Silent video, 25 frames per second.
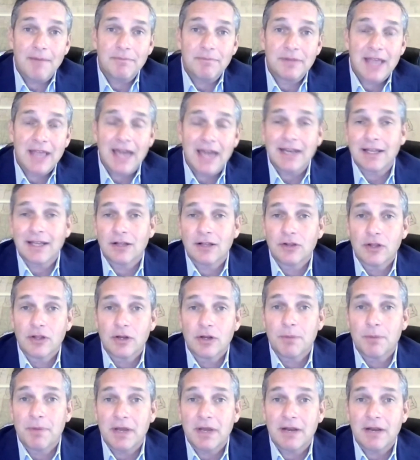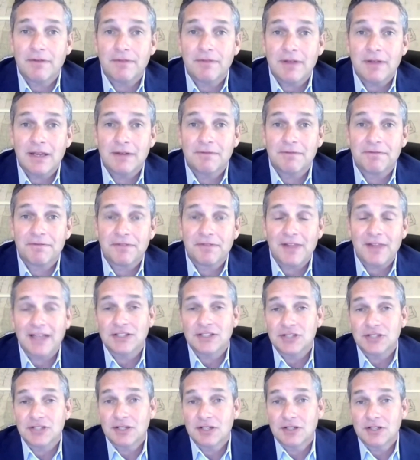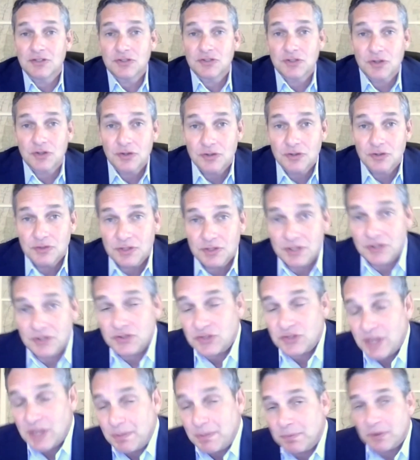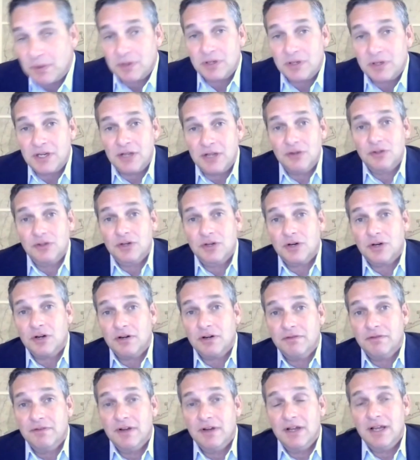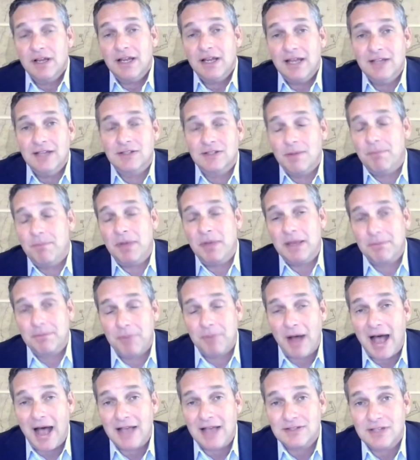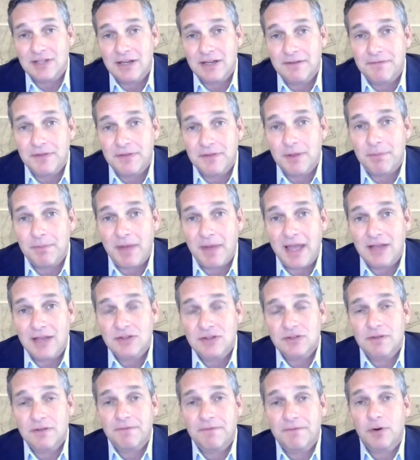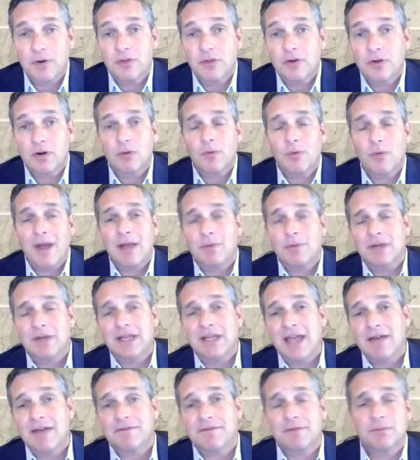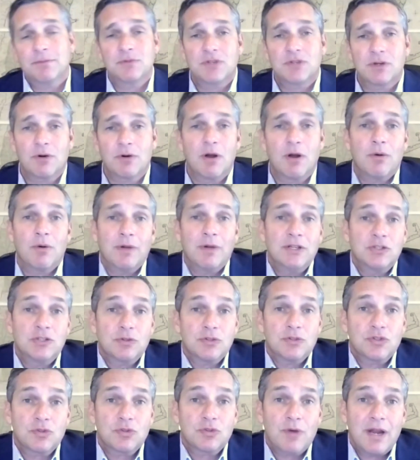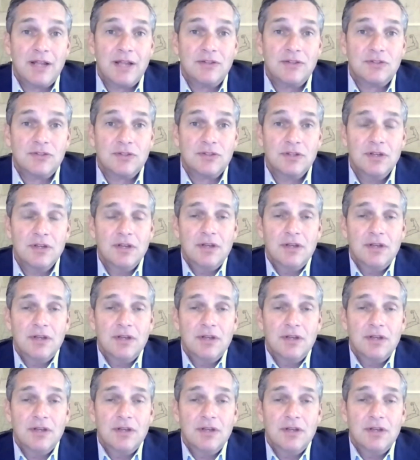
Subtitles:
Getting a little bit of inflation concerns and a steeper yield curve is a big positive for the banks. The further away we get from zero interest rates,